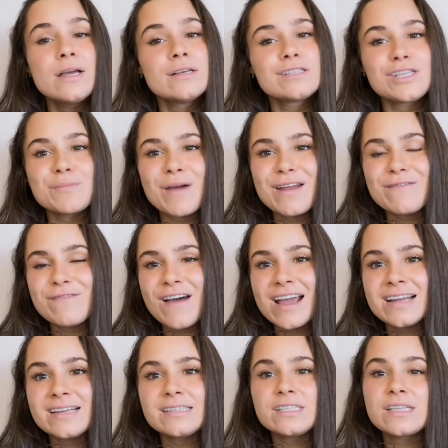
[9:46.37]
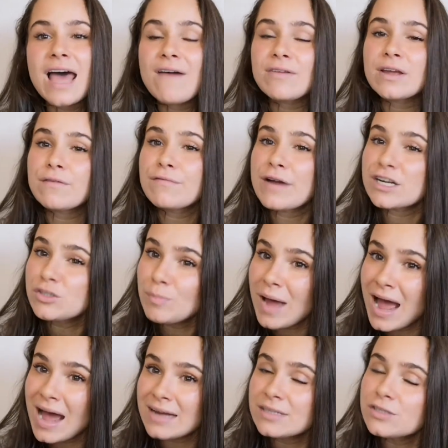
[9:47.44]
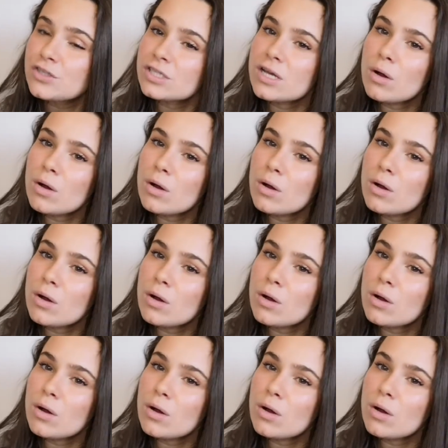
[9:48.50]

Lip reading: So you might find having a fresh pad and just